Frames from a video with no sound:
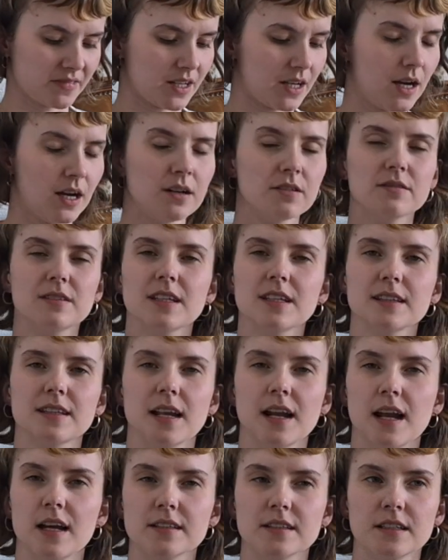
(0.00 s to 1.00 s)
I don't think that
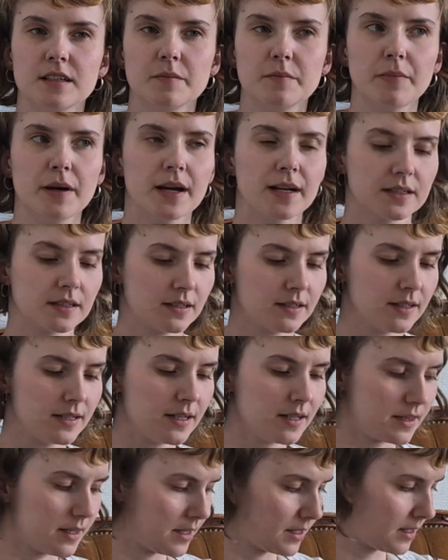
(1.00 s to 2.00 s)
has an impact on
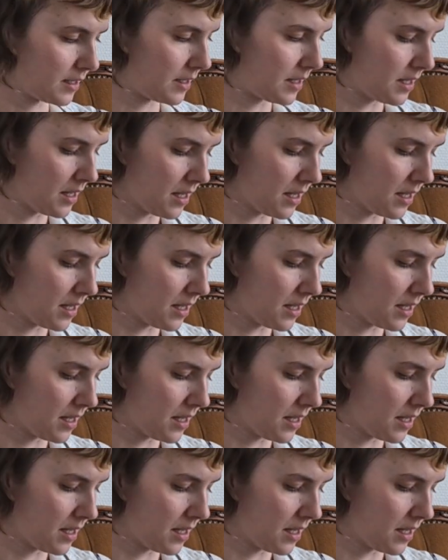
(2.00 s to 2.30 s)
anything.